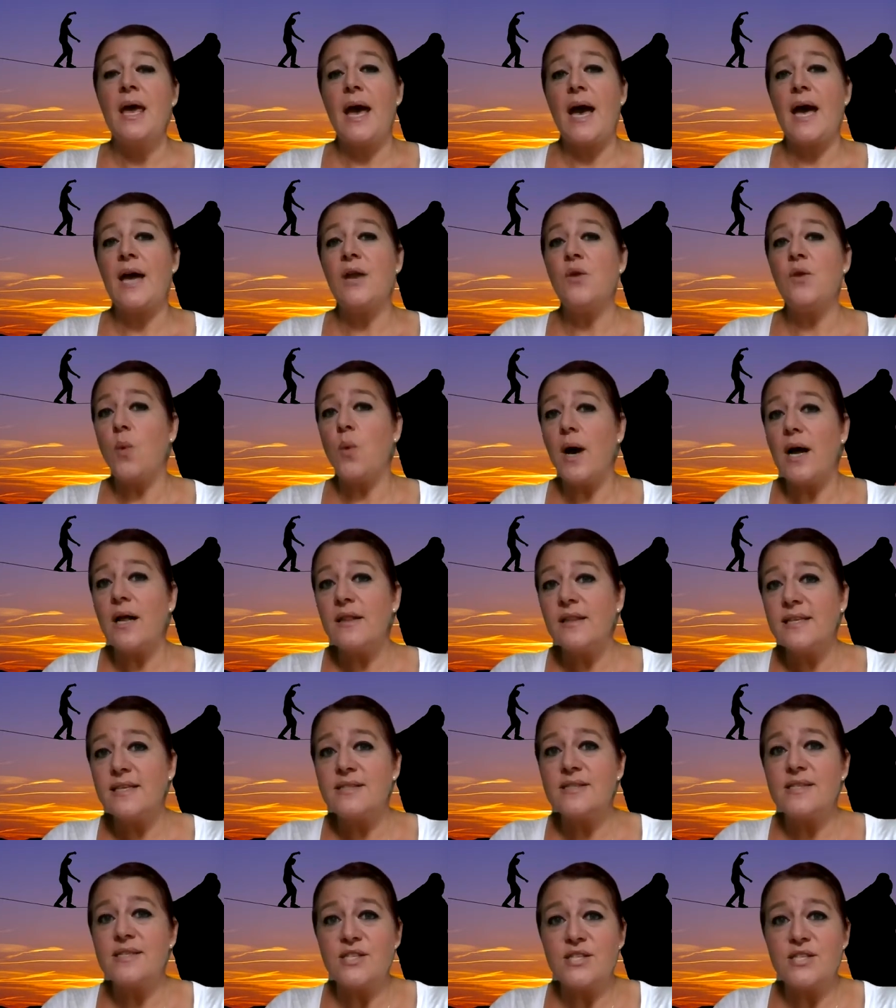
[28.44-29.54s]
And while
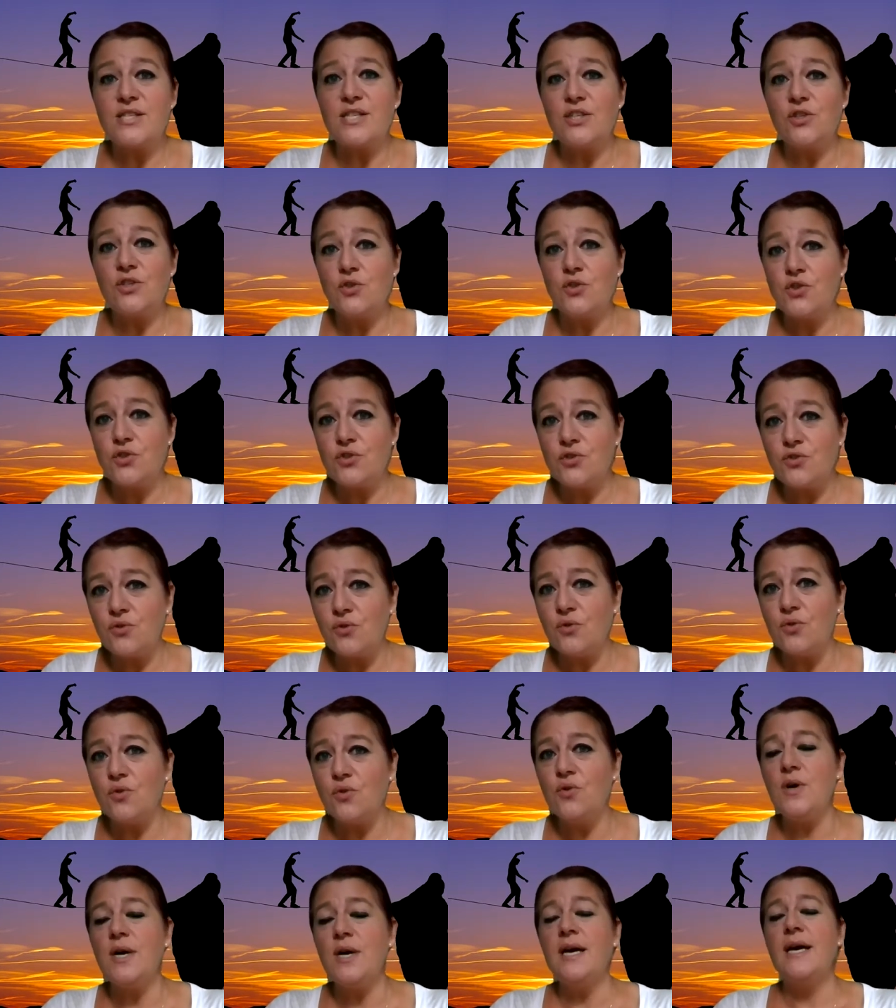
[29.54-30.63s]
this is still
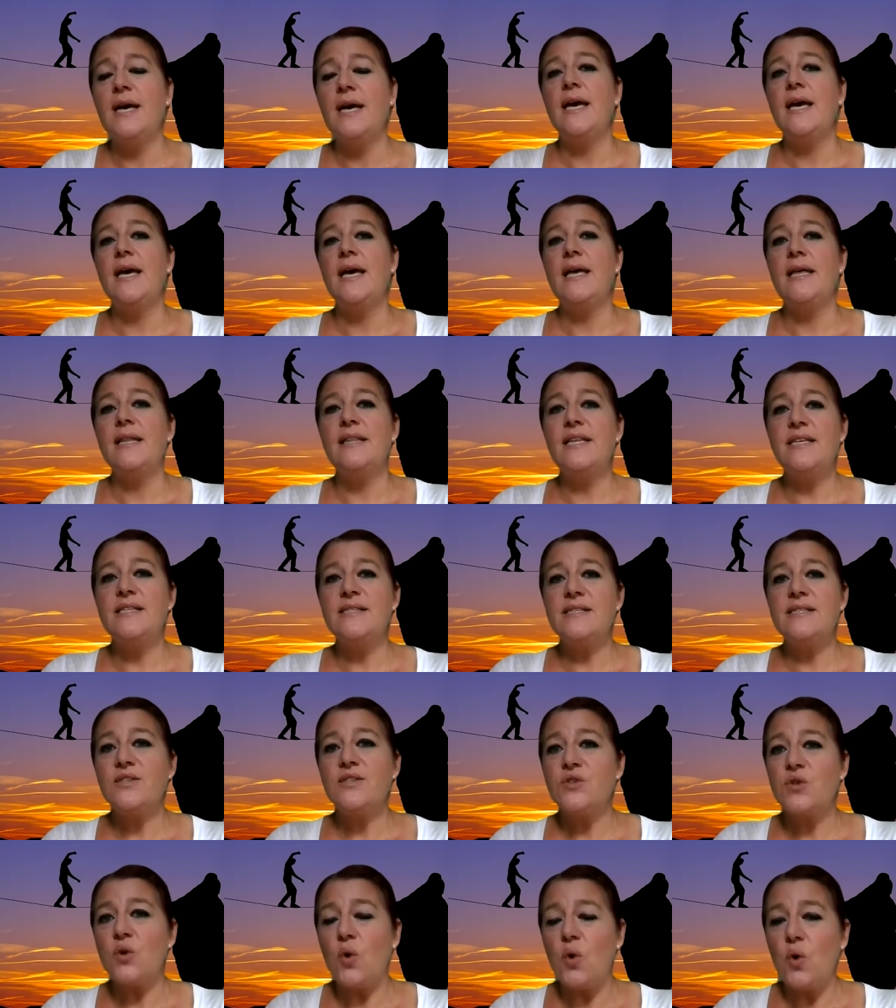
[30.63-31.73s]
true, this
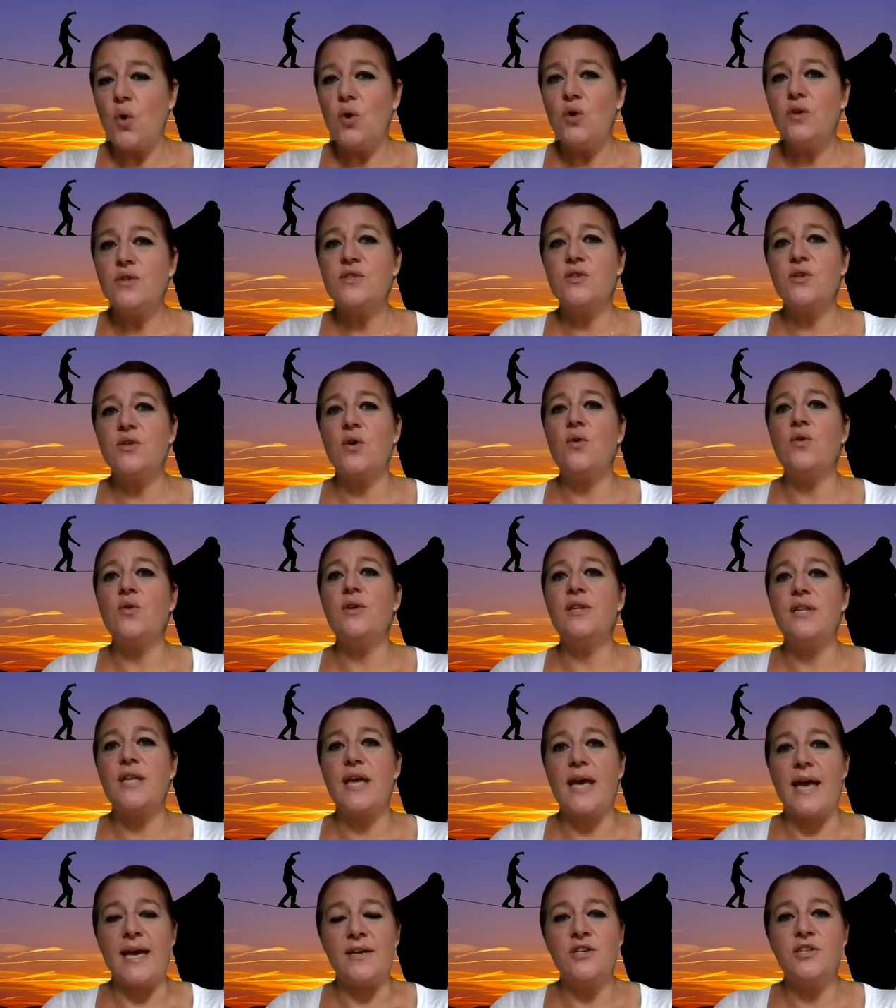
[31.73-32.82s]
is also
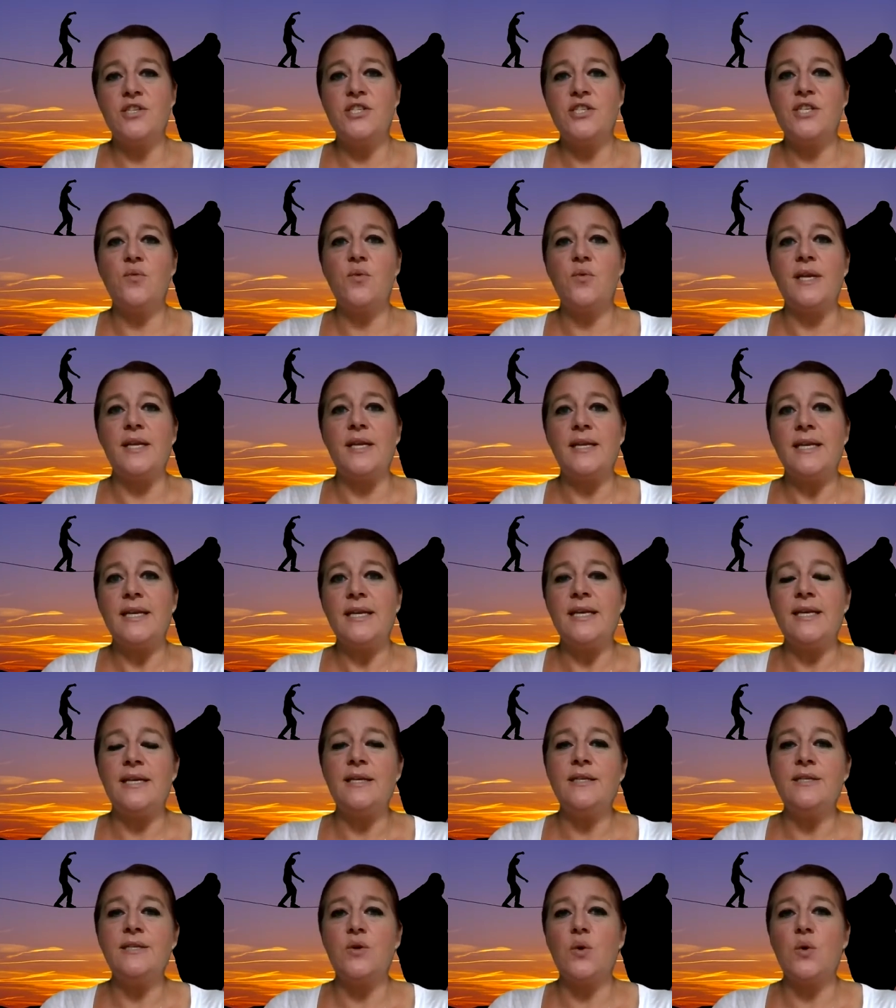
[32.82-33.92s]
the energy we
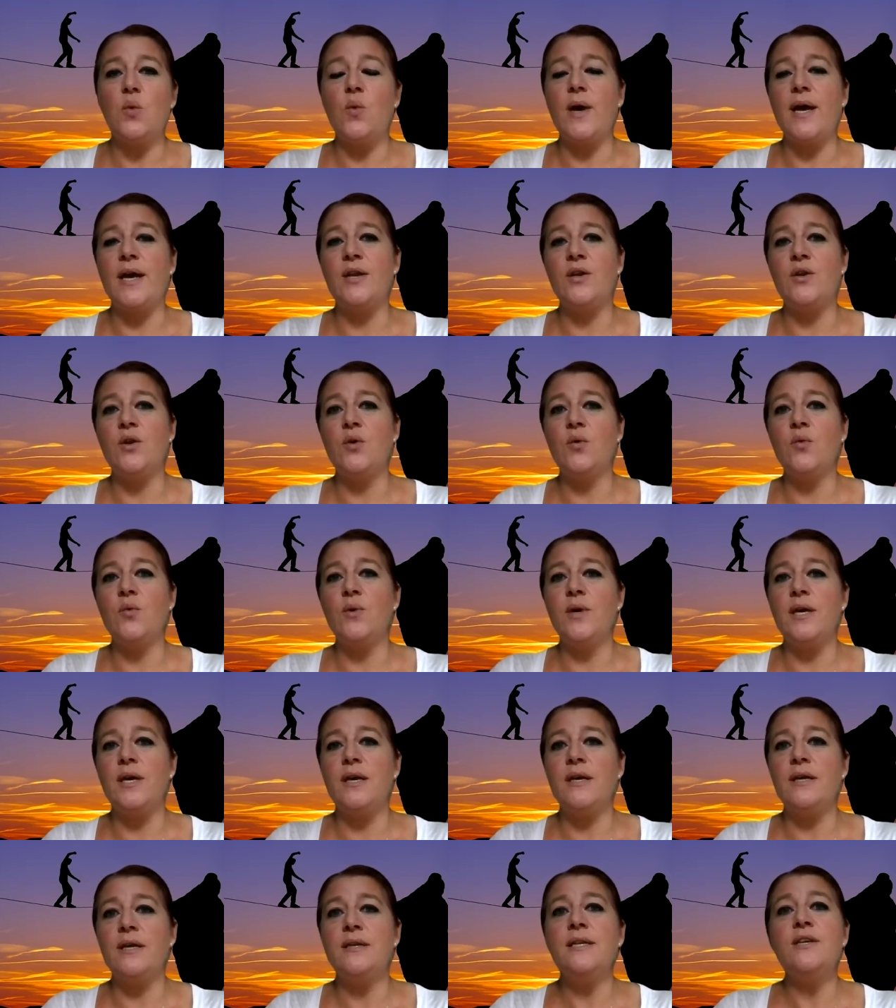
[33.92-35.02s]
need when
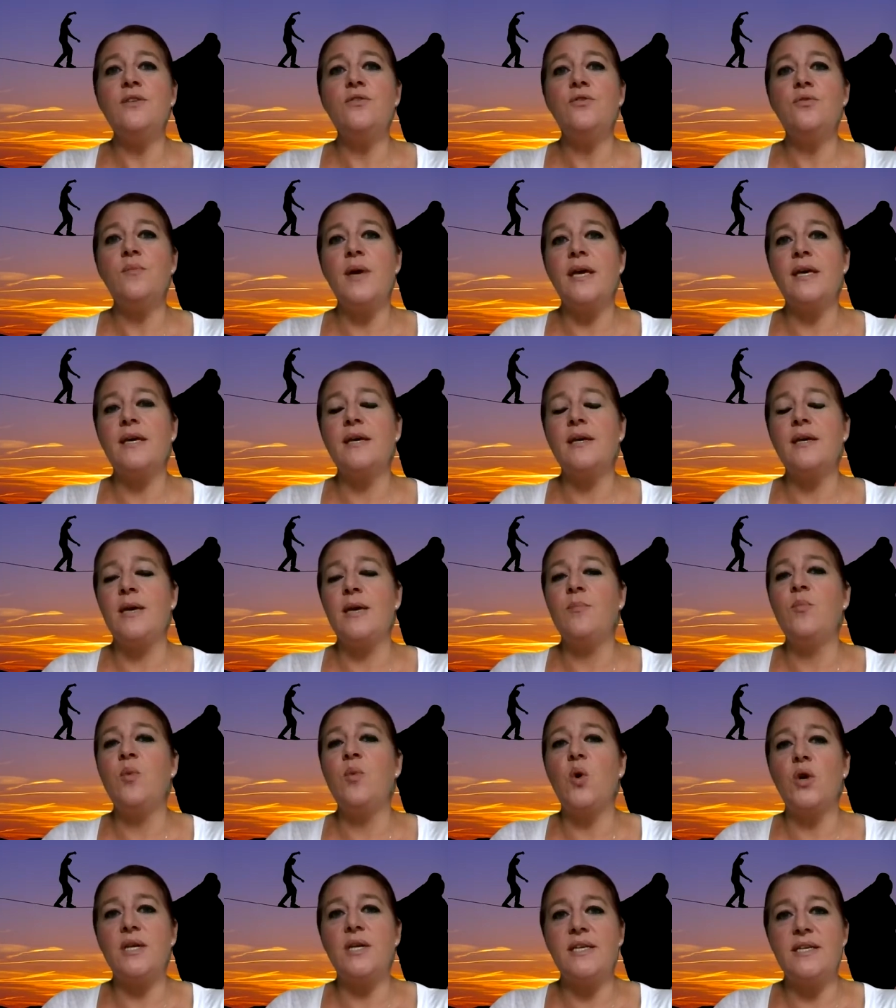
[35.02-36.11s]
we need to make
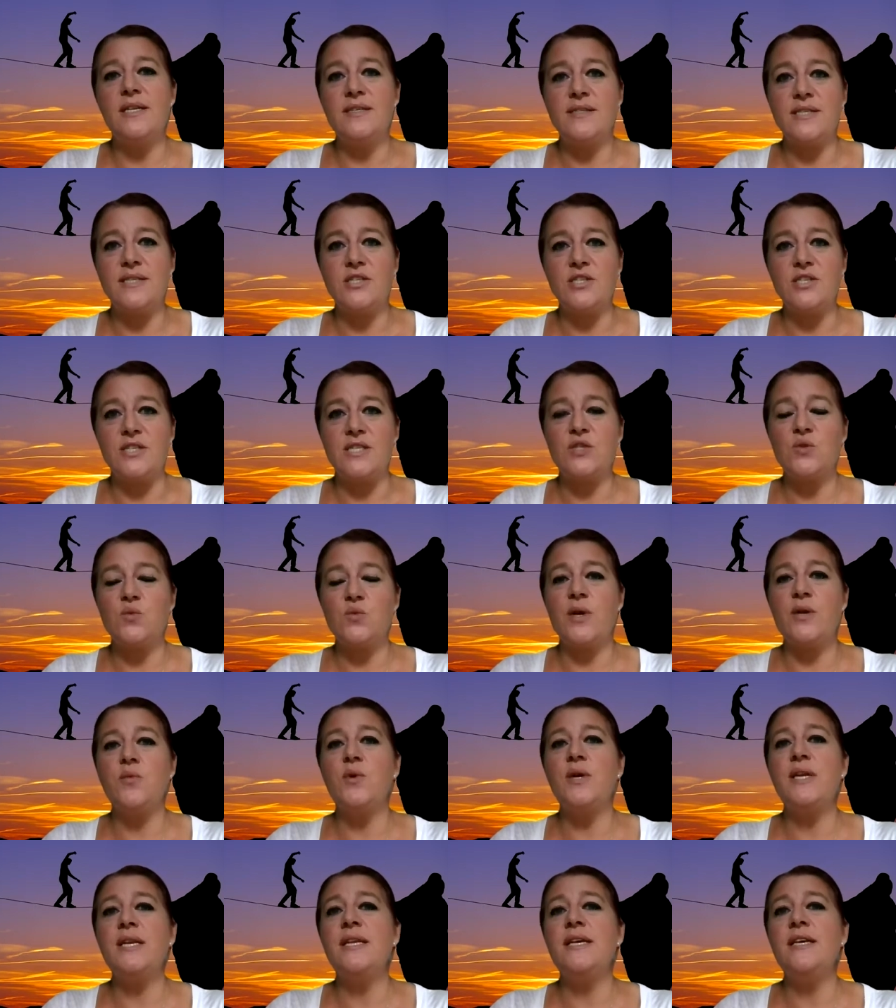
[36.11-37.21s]
important decisions, when
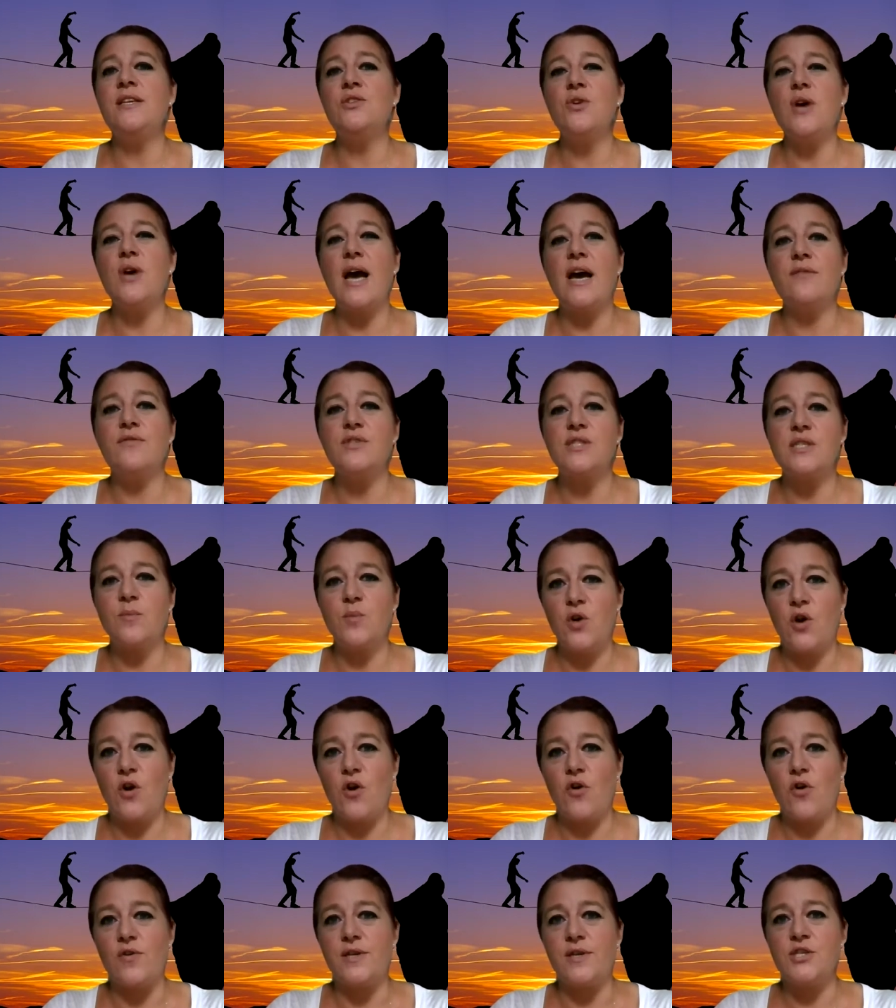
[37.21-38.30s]
we need to have some
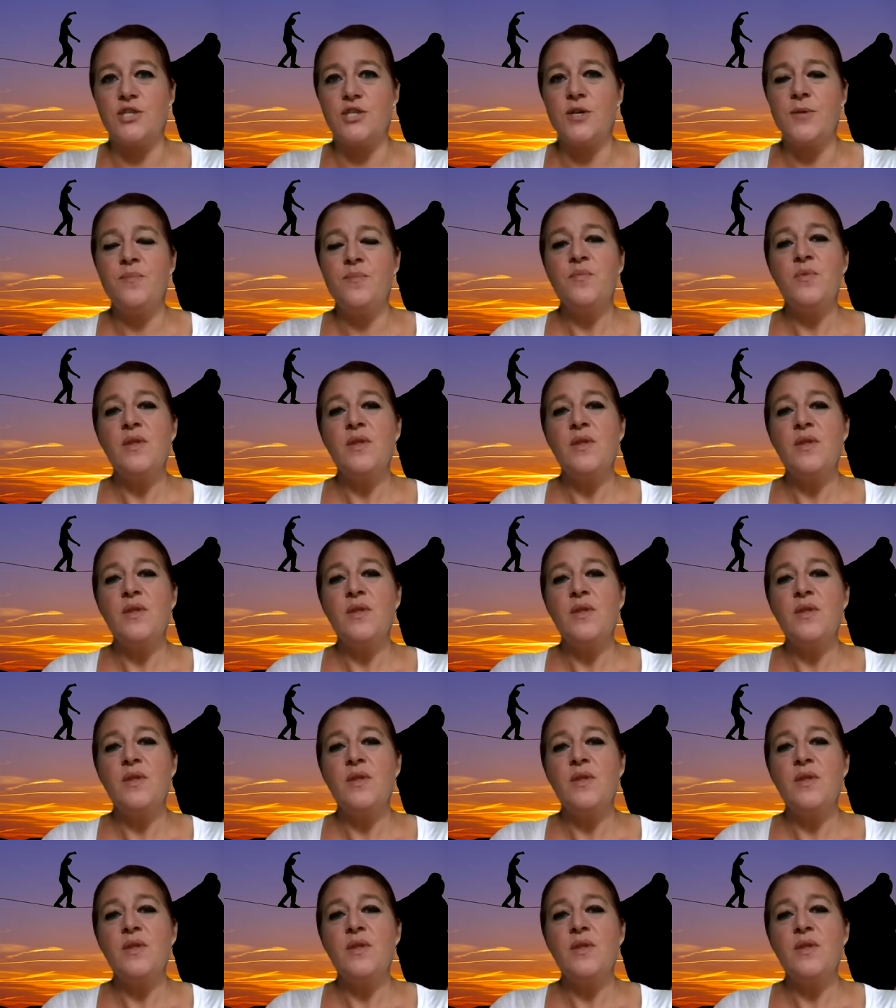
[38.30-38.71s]
courage,